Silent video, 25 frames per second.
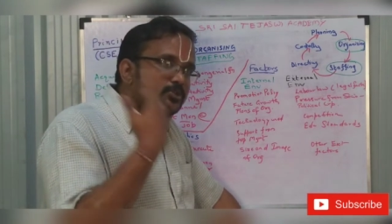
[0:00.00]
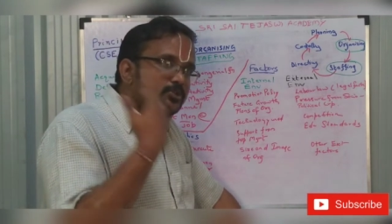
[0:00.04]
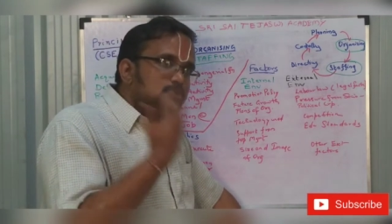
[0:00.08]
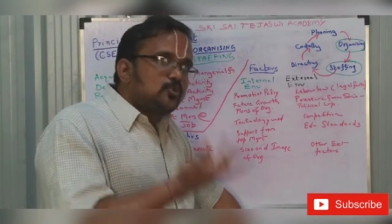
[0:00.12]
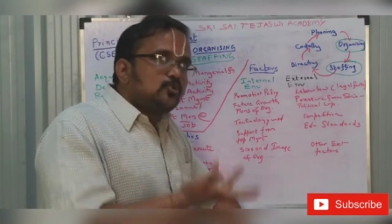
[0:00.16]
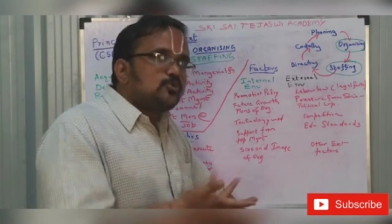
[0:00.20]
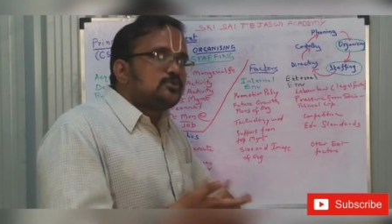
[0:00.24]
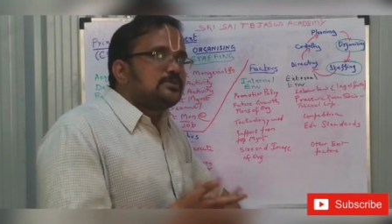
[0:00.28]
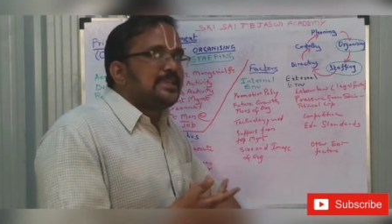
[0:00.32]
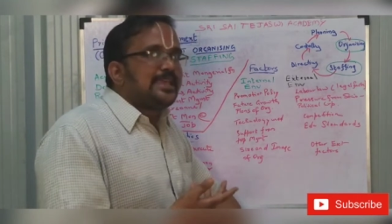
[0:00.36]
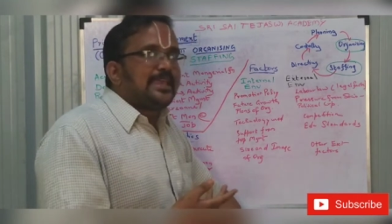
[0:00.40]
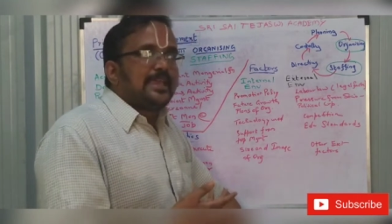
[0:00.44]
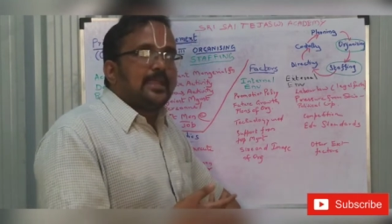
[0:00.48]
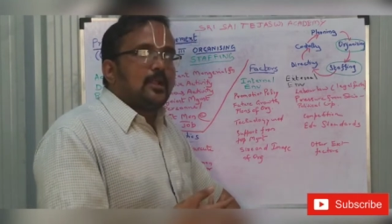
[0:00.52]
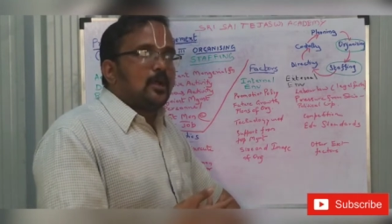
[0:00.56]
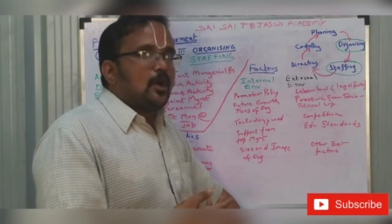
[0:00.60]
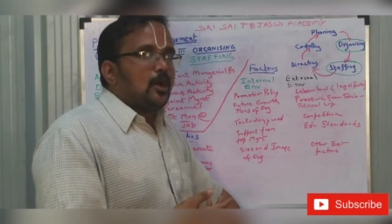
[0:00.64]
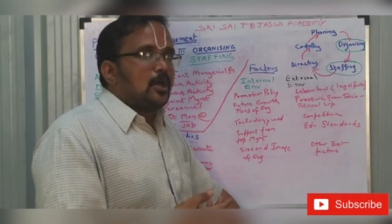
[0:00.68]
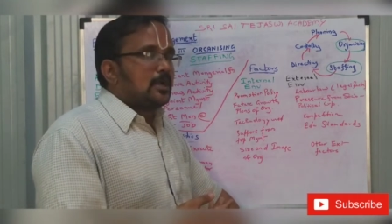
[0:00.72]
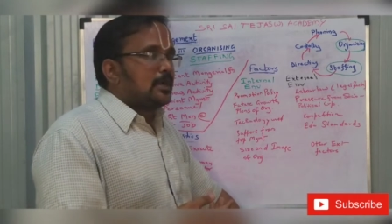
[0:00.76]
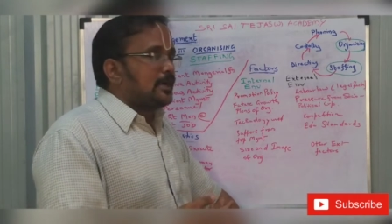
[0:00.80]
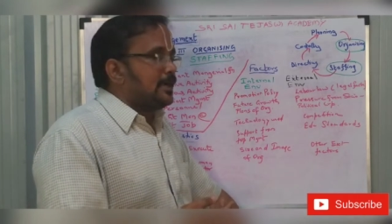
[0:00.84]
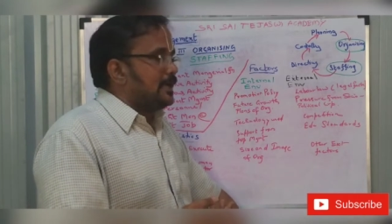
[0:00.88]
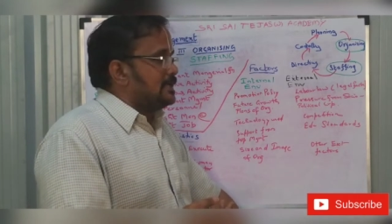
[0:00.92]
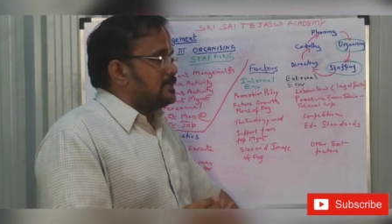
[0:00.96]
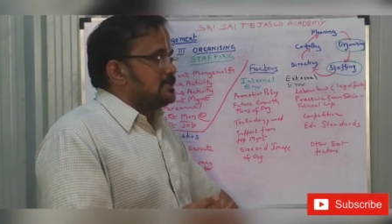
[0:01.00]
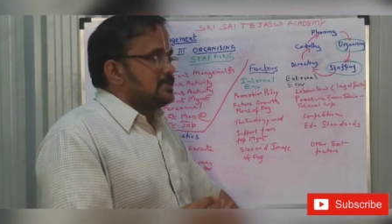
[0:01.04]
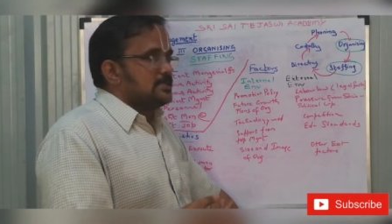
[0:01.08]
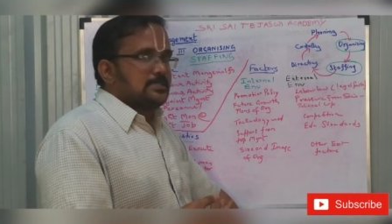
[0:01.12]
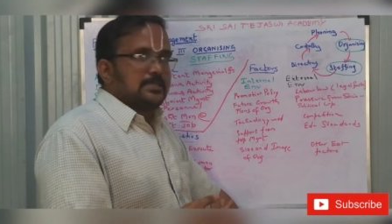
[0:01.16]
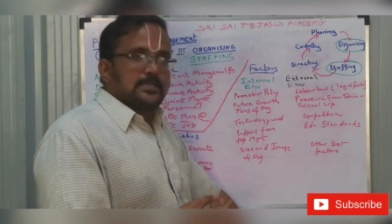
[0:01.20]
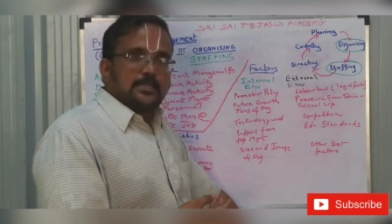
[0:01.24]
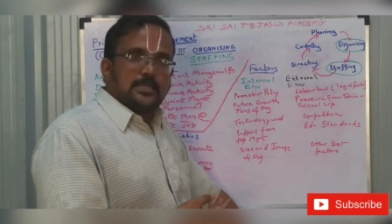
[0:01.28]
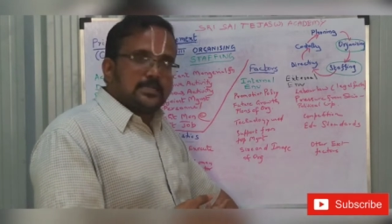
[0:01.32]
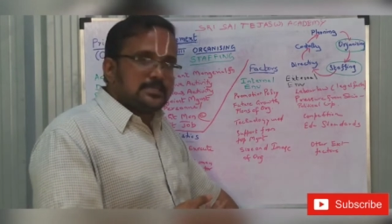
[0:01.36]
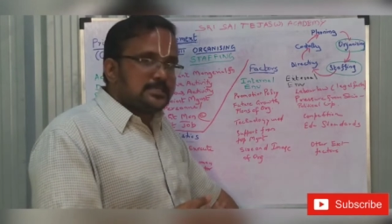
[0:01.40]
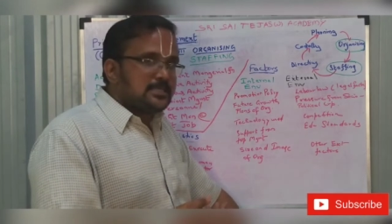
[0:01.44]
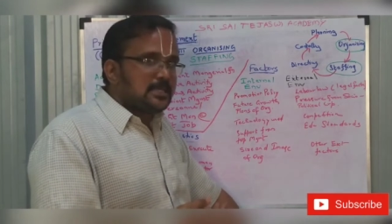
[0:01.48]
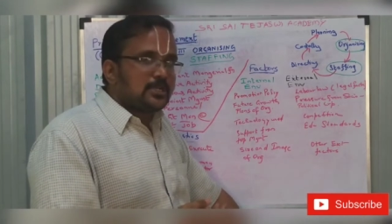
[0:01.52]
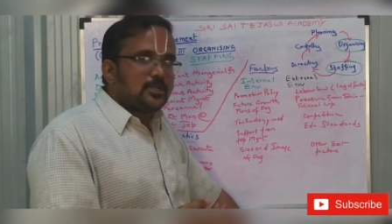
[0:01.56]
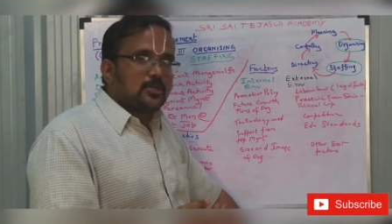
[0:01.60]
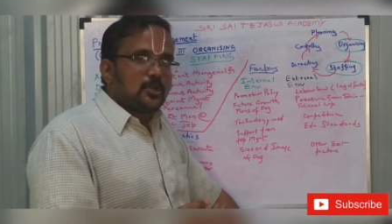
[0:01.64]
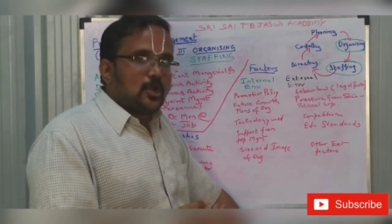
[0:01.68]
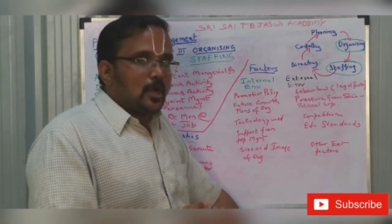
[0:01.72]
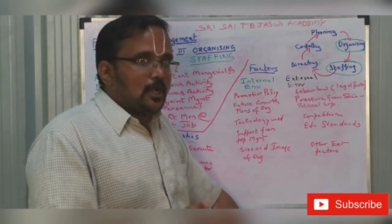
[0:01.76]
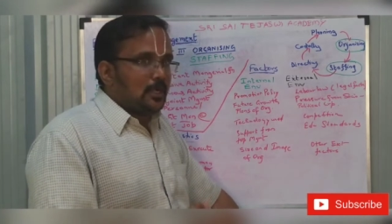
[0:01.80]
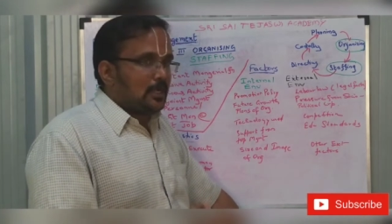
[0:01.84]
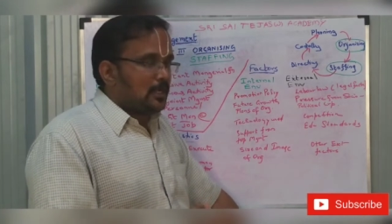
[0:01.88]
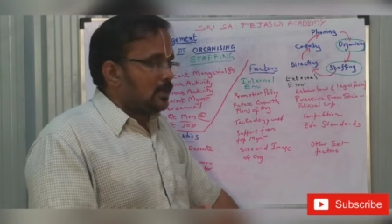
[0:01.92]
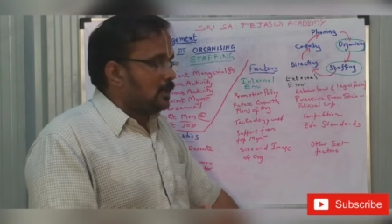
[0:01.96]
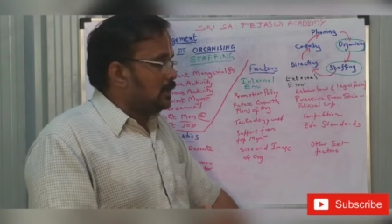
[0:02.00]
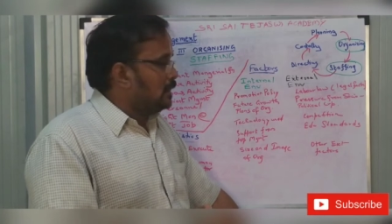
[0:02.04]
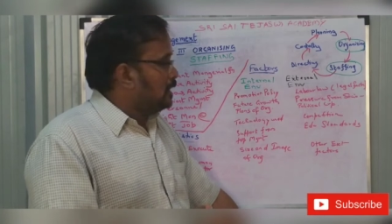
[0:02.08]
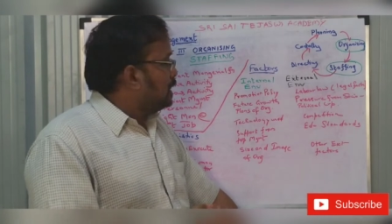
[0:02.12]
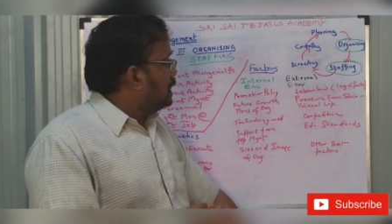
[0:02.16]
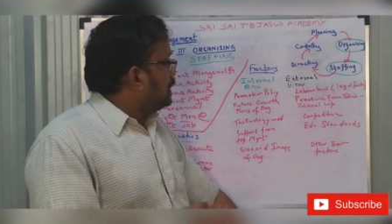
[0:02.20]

choosing an organization. Is it not?